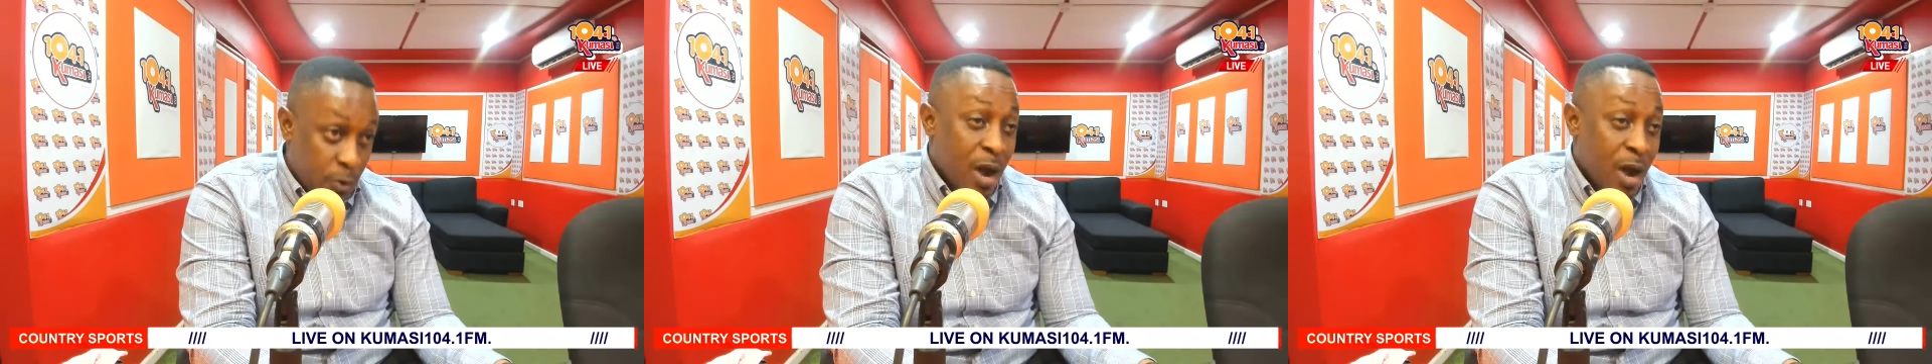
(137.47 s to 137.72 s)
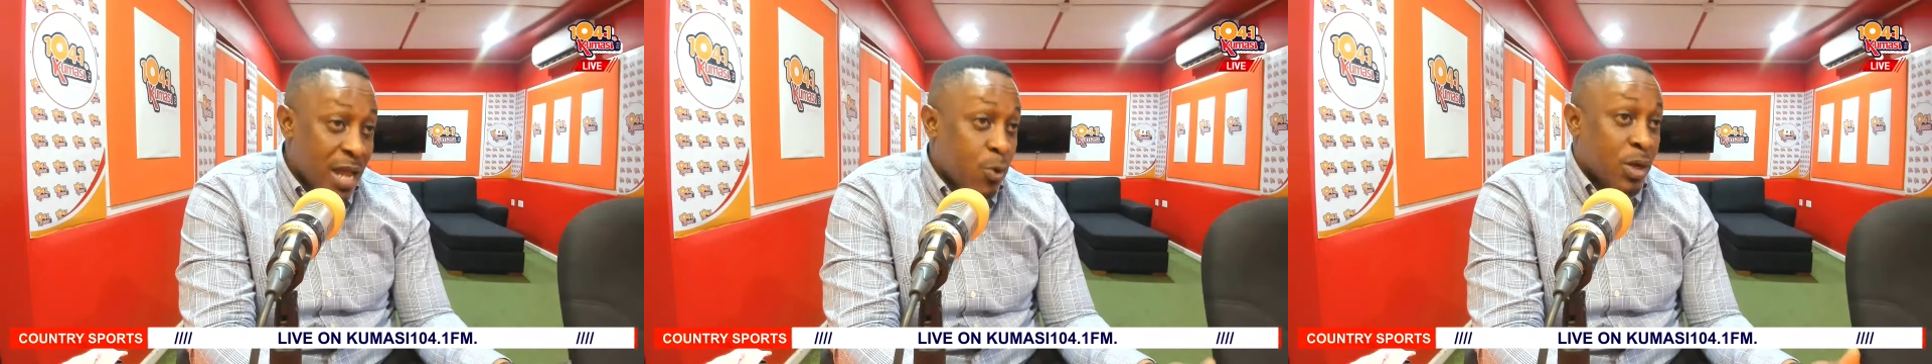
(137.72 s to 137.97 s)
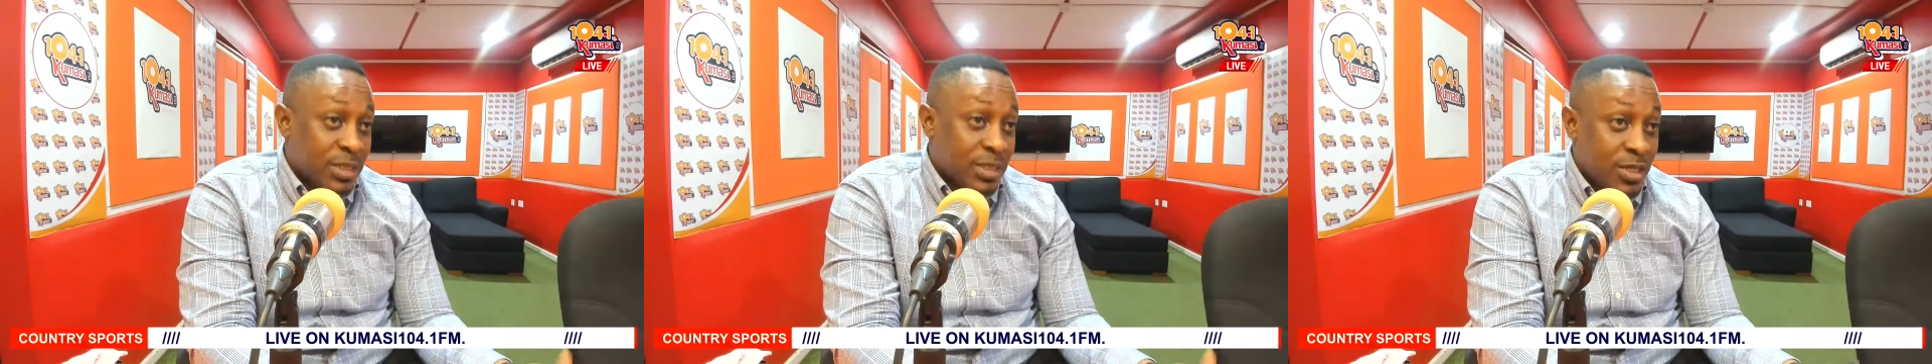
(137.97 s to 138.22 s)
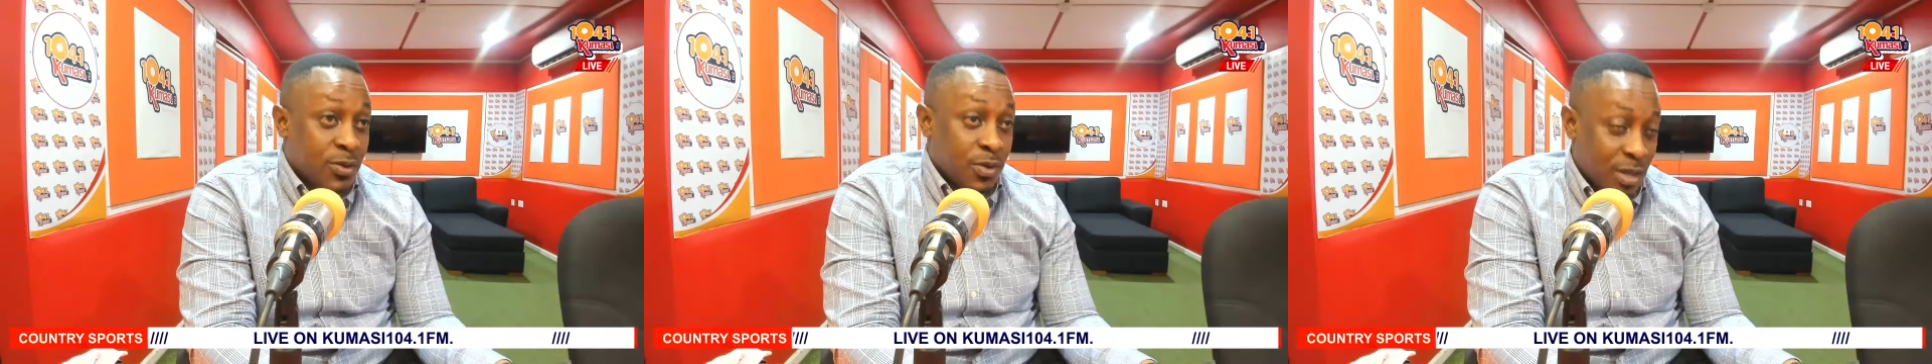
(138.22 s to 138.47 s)
one
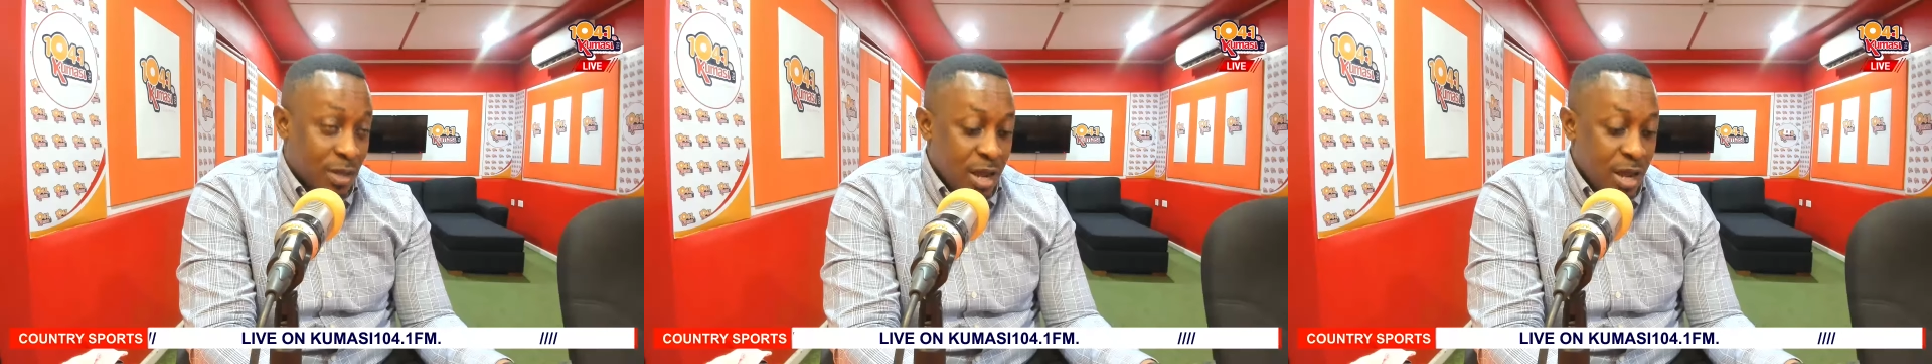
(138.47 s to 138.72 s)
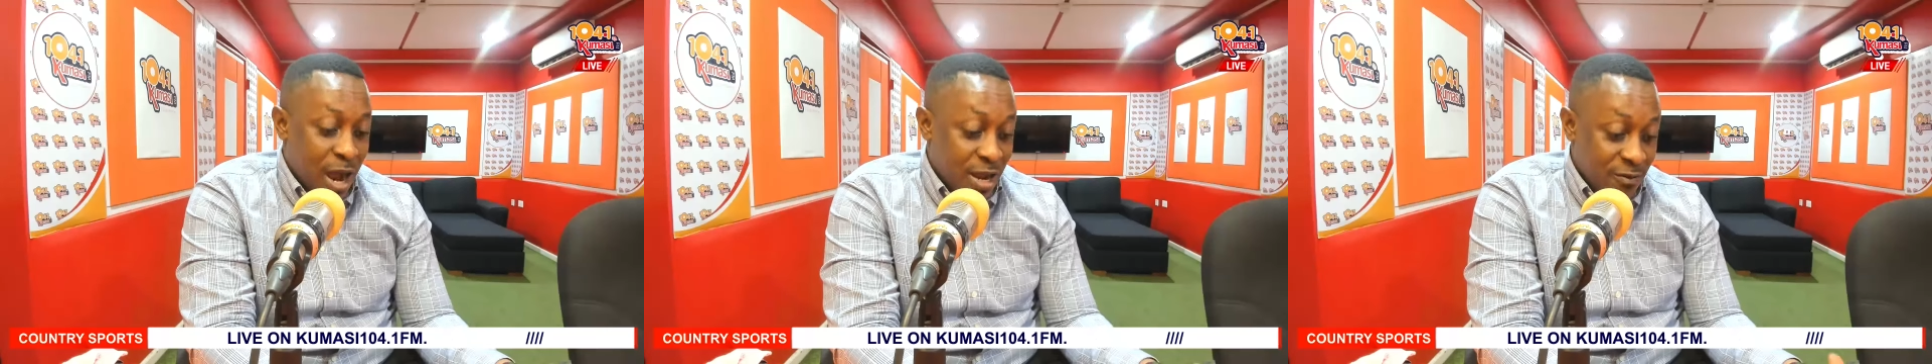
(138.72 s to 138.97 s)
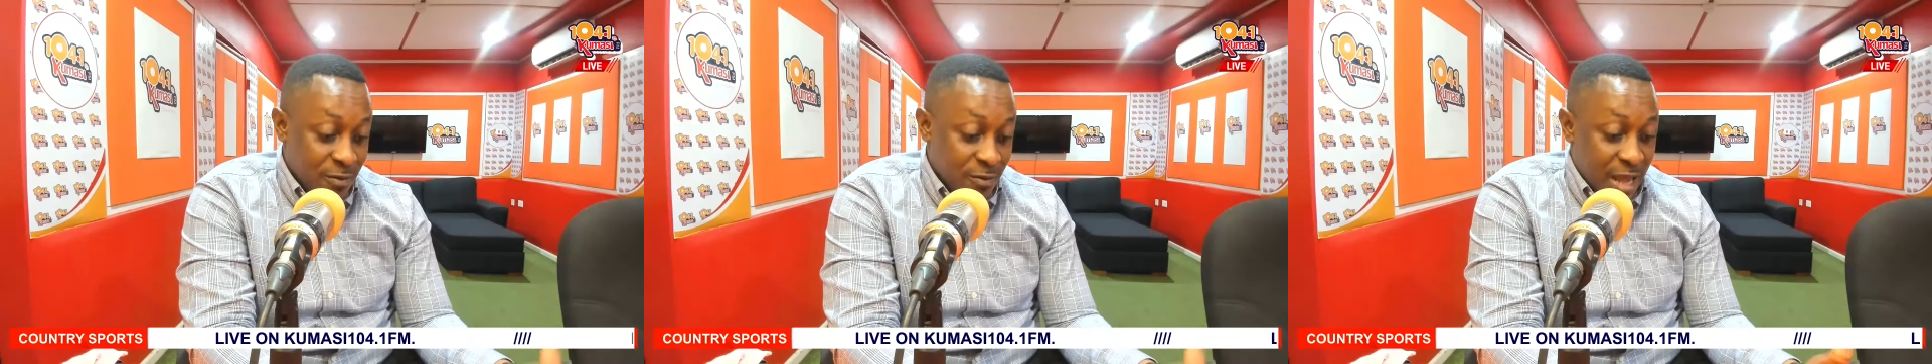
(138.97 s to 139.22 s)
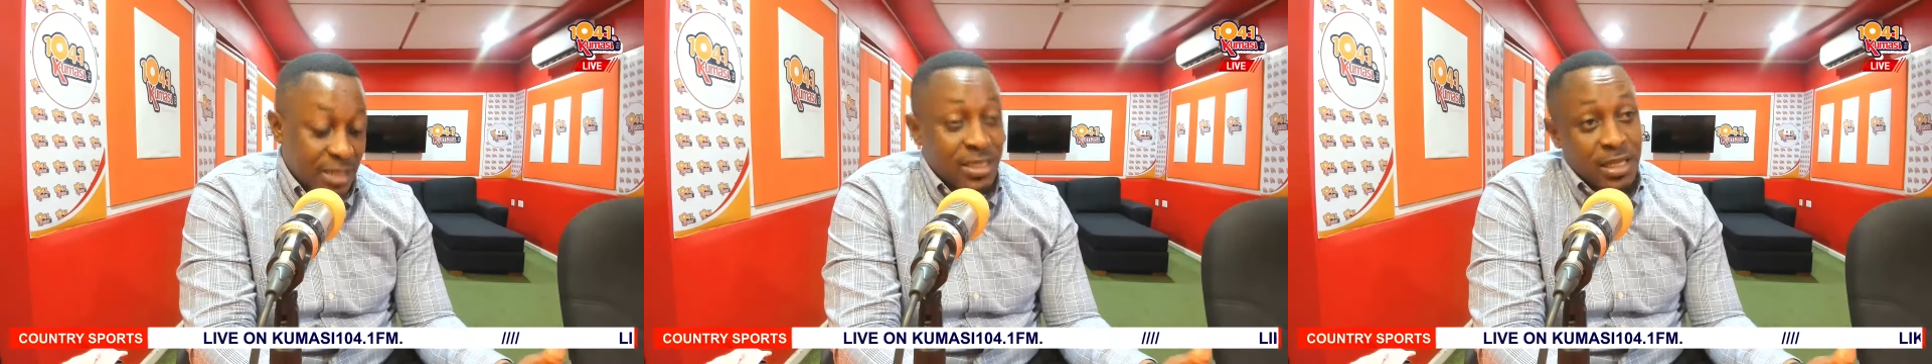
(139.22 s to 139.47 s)
coinciding, I'll give him
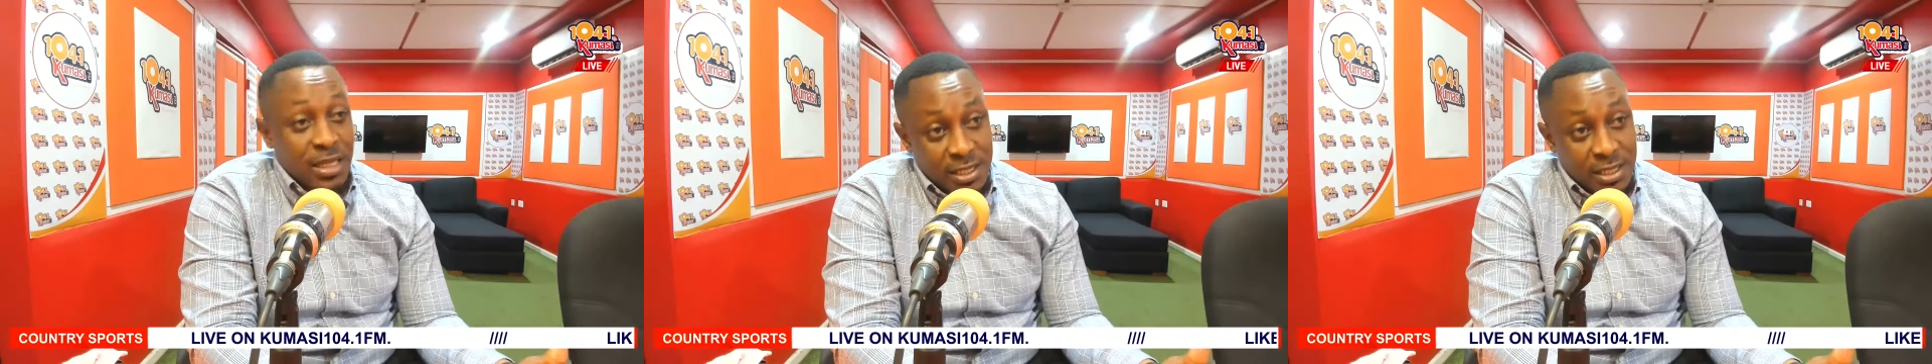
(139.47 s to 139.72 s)
like six.